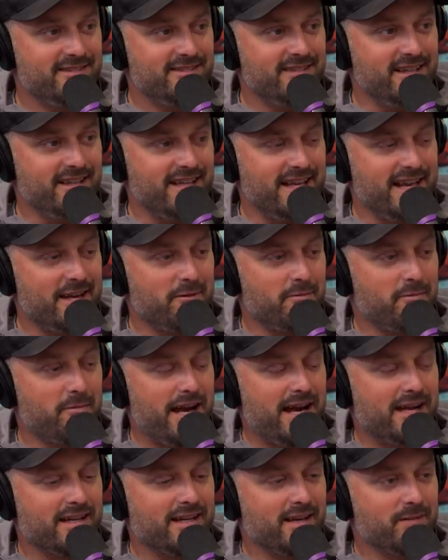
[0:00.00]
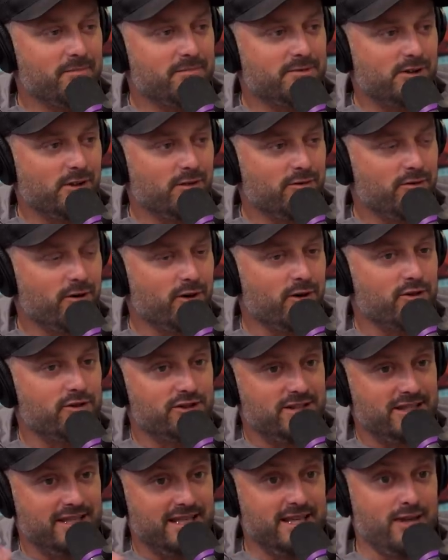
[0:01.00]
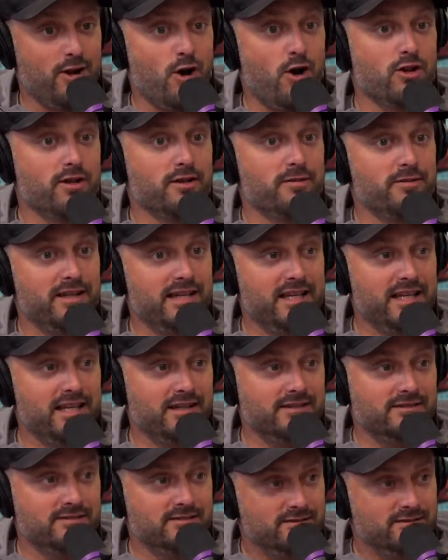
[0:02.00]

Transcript: And they had to back up so far just to get all of it in.